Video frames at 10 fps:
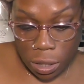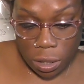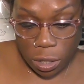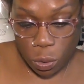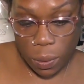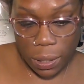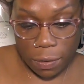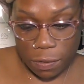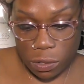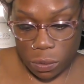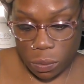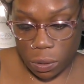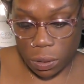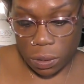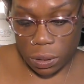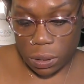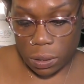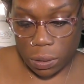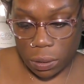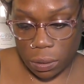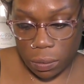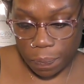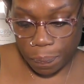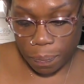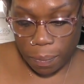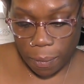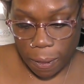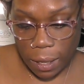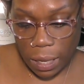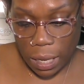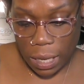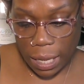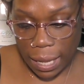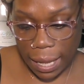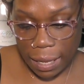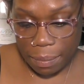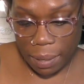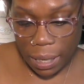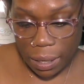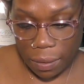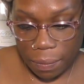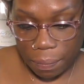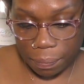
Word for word: The Queen of Swords and the Hangman.